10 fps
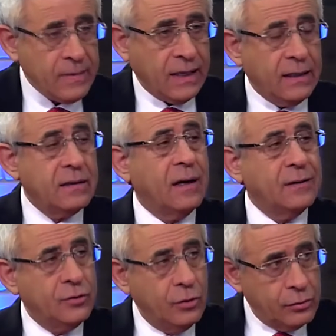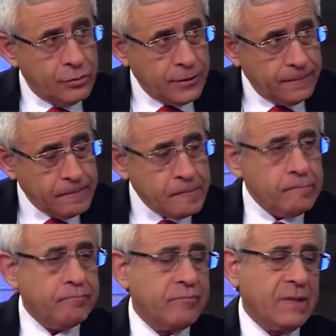and the ideology.
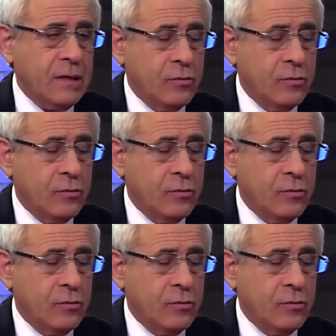The